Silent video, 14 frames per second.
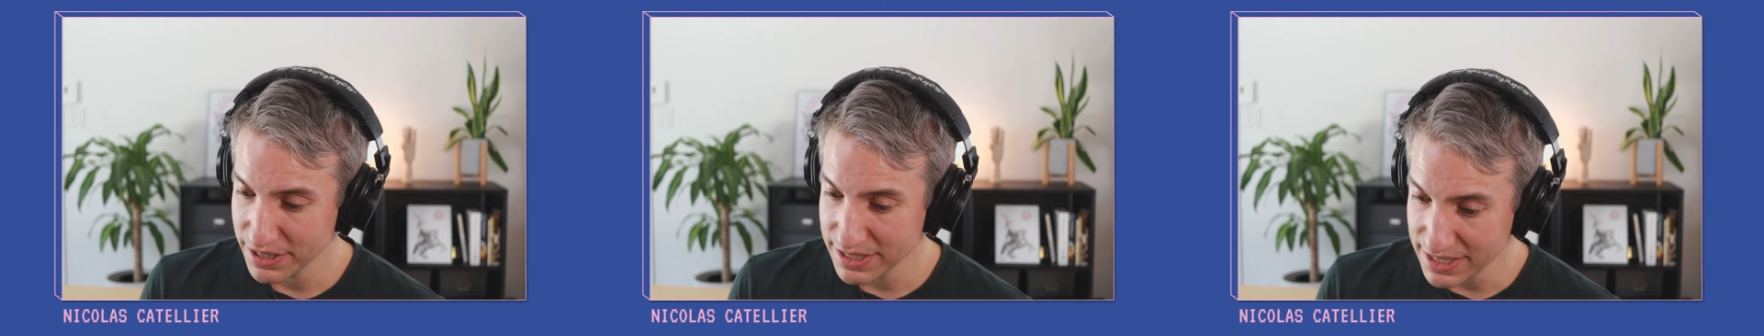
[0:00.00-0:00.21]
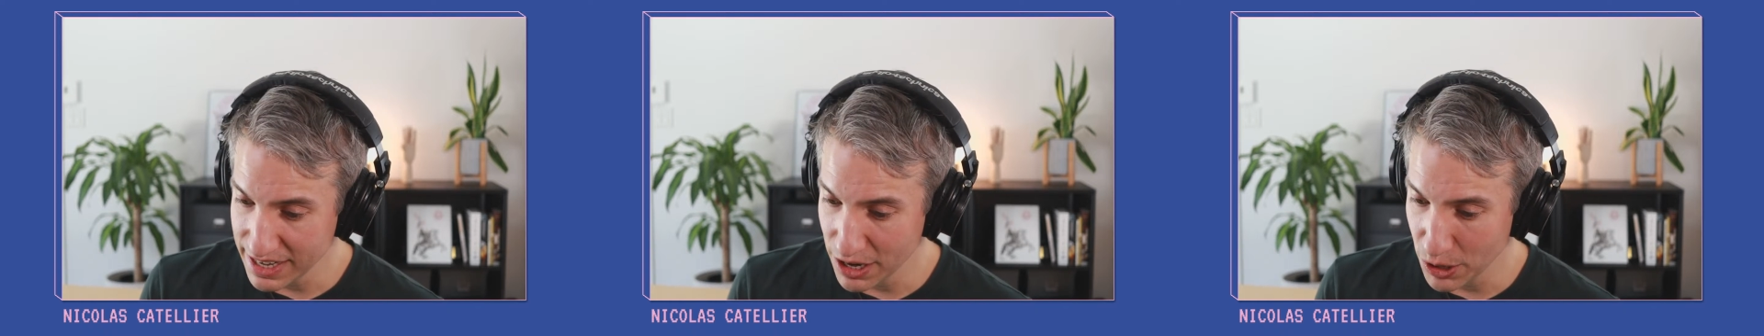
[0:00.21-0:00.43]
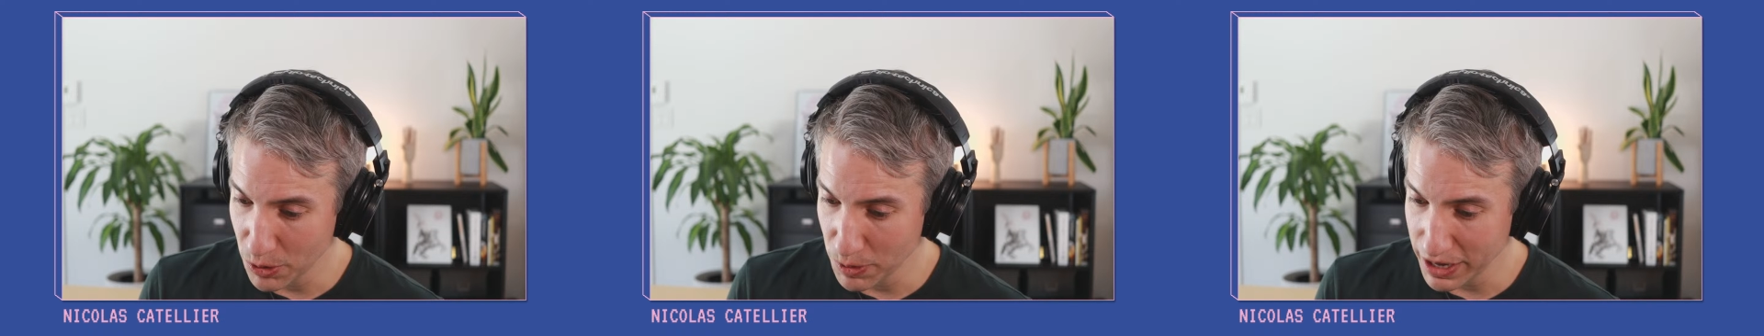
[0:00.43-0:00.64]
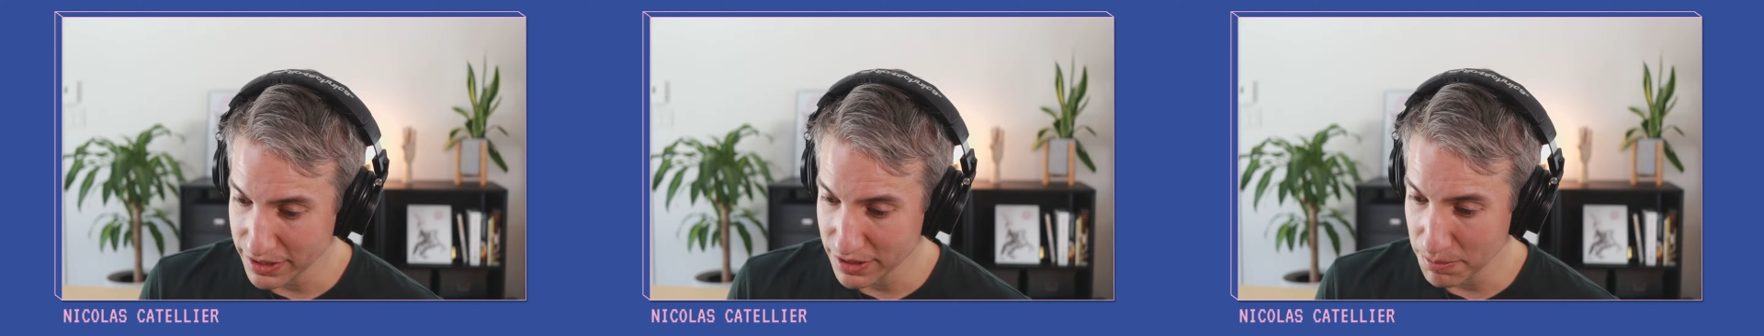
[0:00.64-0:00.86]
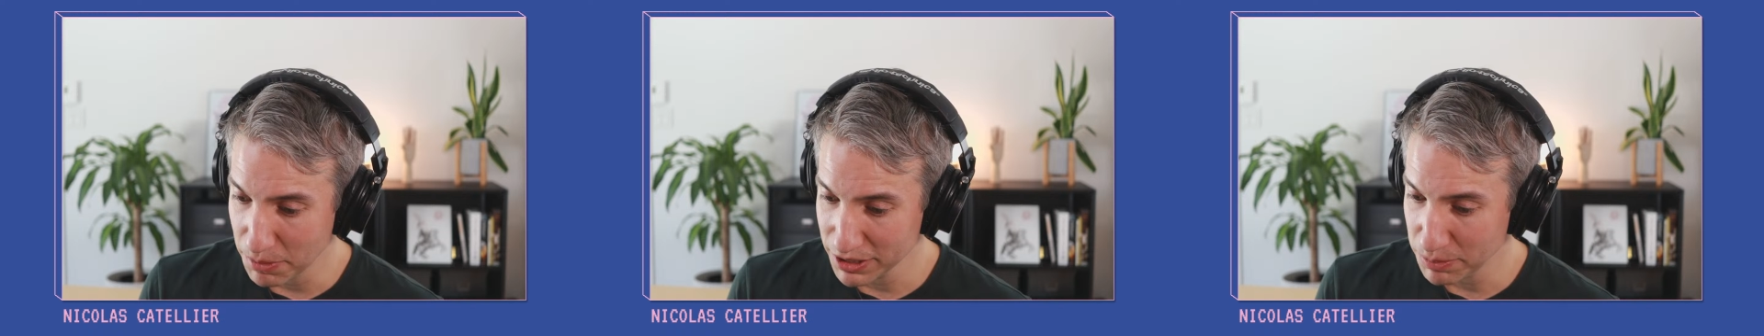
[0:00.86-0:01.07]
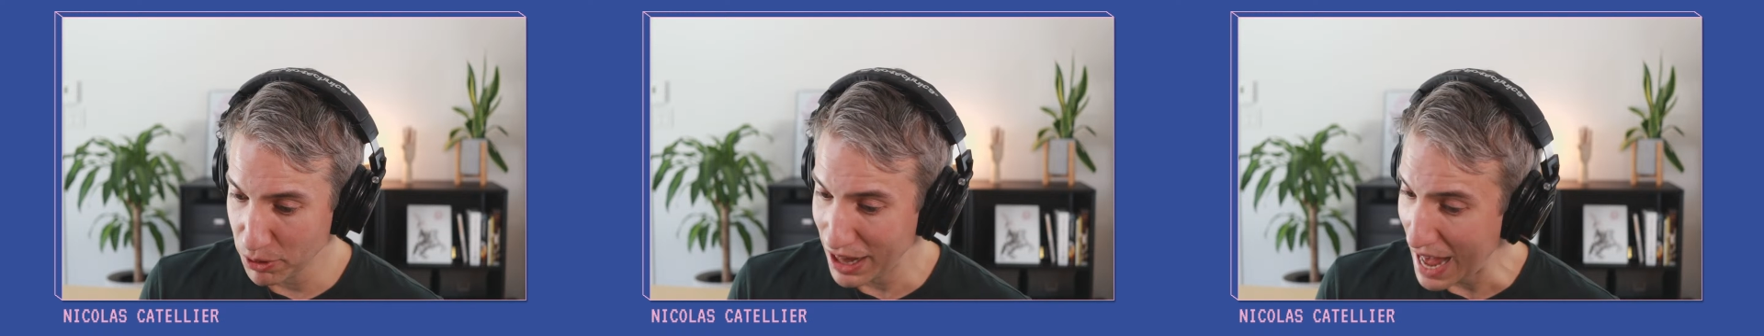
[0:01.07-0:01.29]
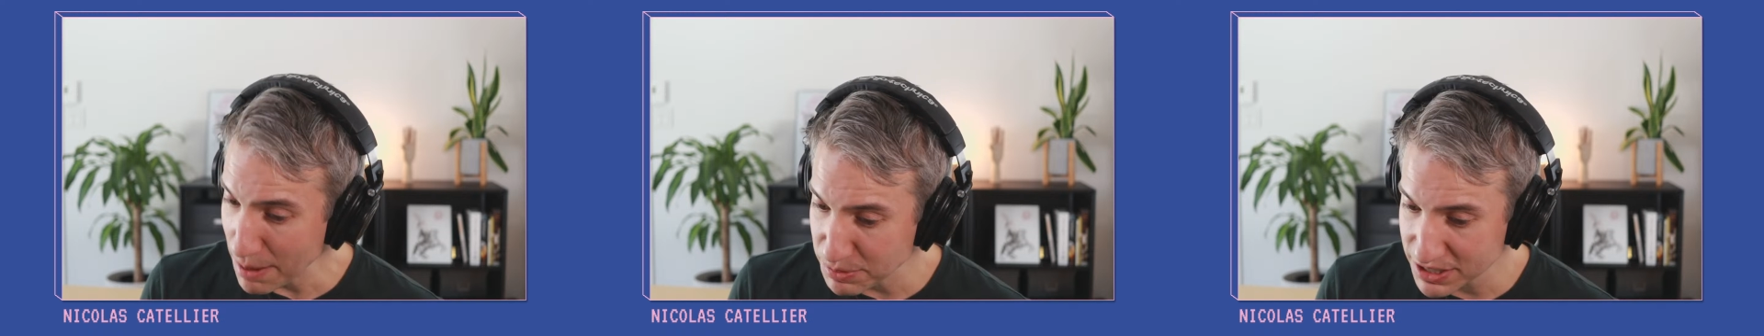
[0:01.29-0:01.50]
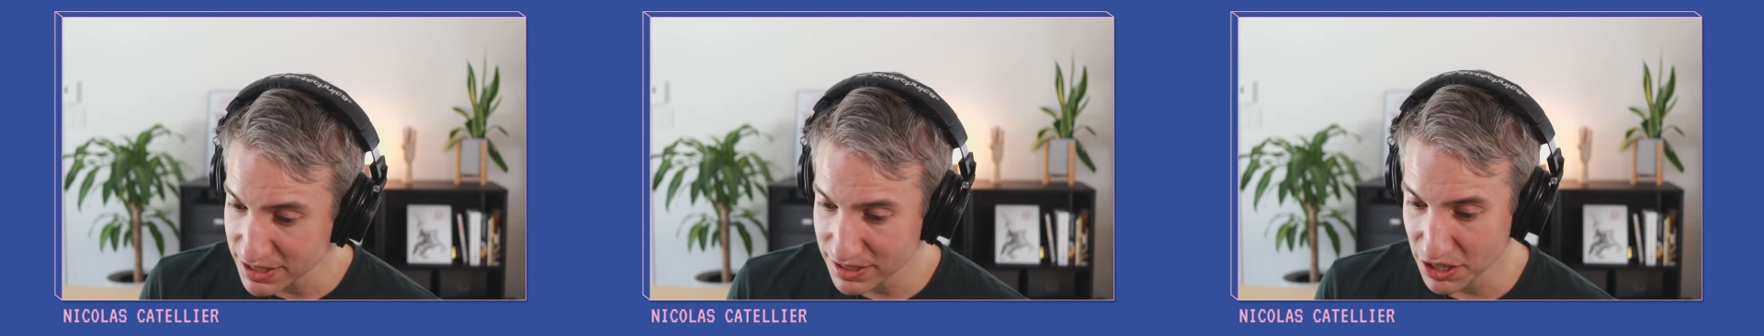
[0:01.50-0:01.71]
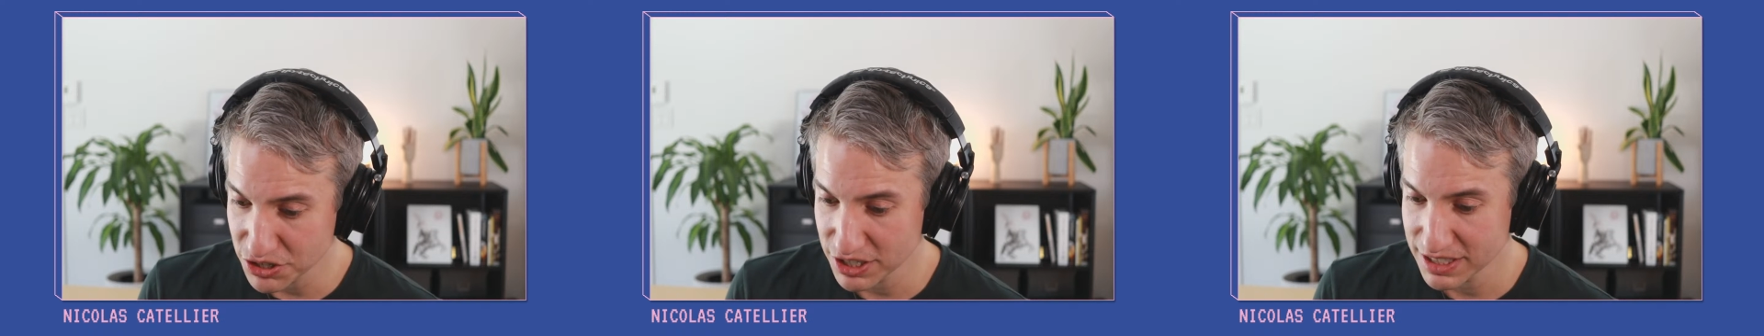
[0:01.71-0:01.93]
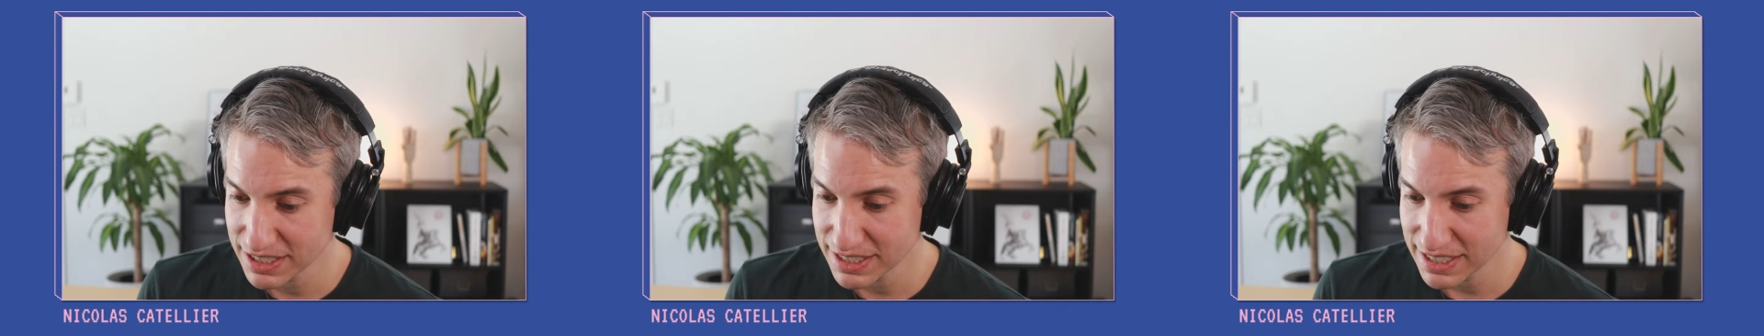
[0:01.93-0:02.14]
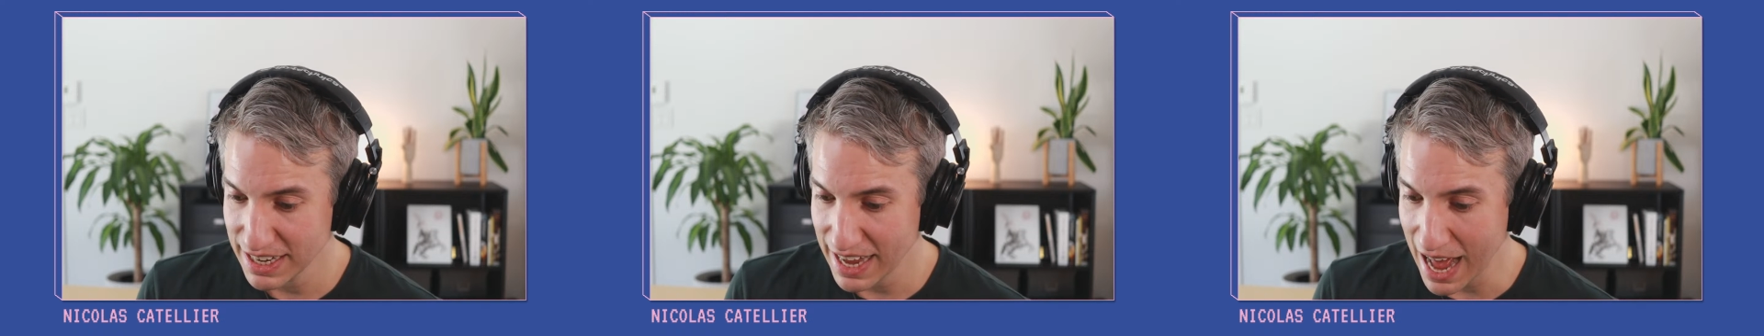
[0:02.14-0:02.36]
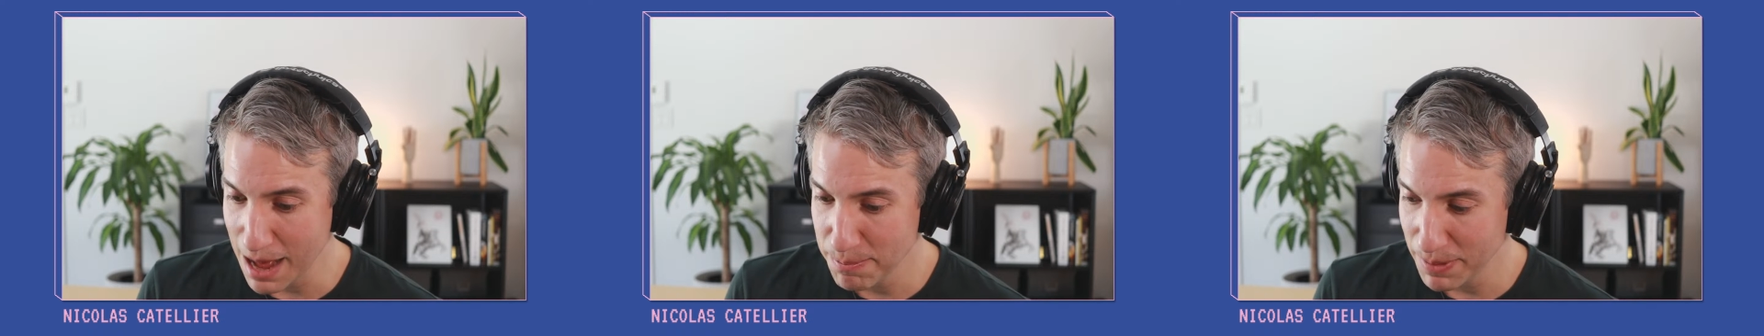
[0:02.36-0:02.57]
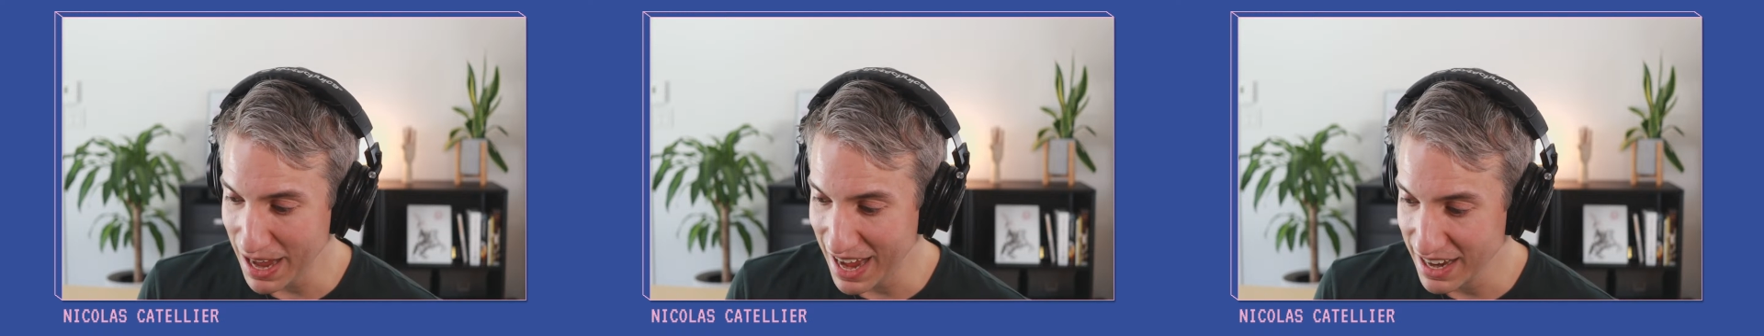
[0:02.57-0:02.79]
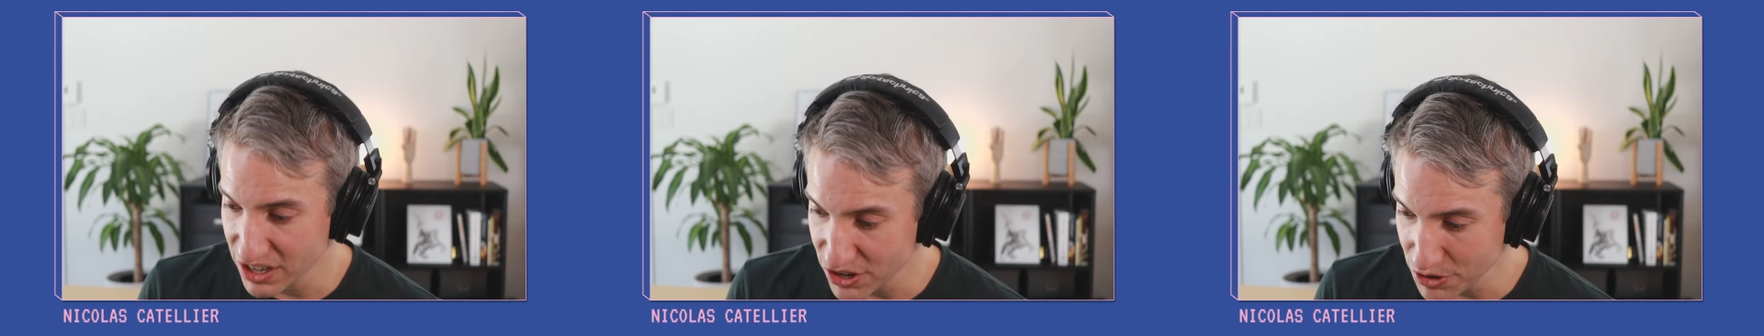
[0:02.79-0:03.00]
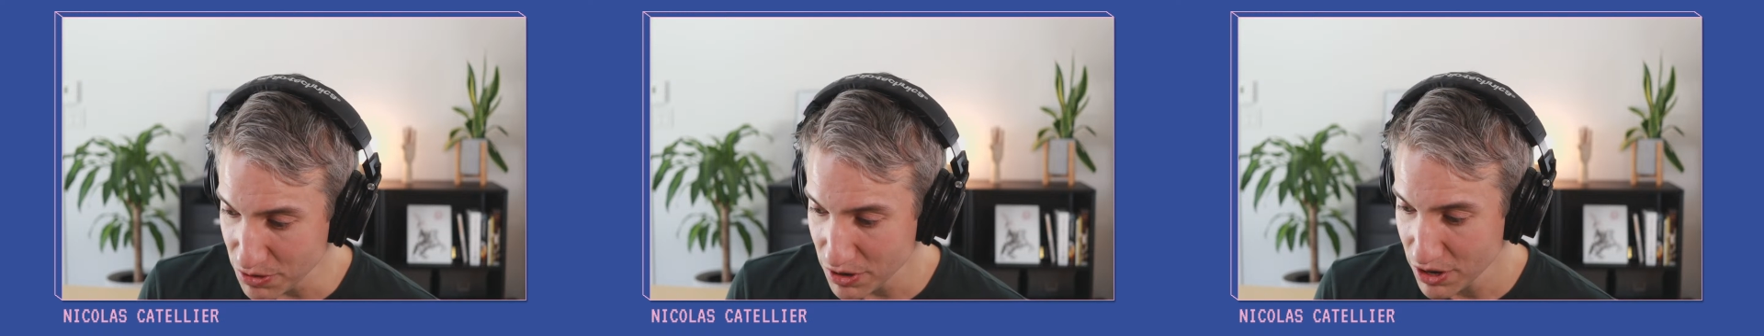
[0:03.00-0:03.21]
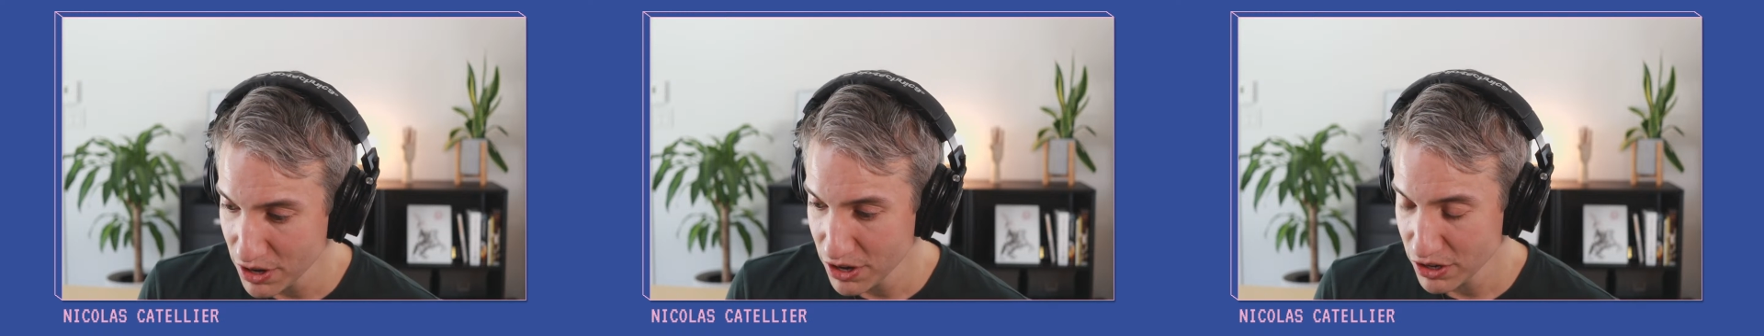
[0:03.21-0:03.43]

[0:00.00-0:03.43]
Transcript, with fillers: the CEO at multiple apps such as App IQ,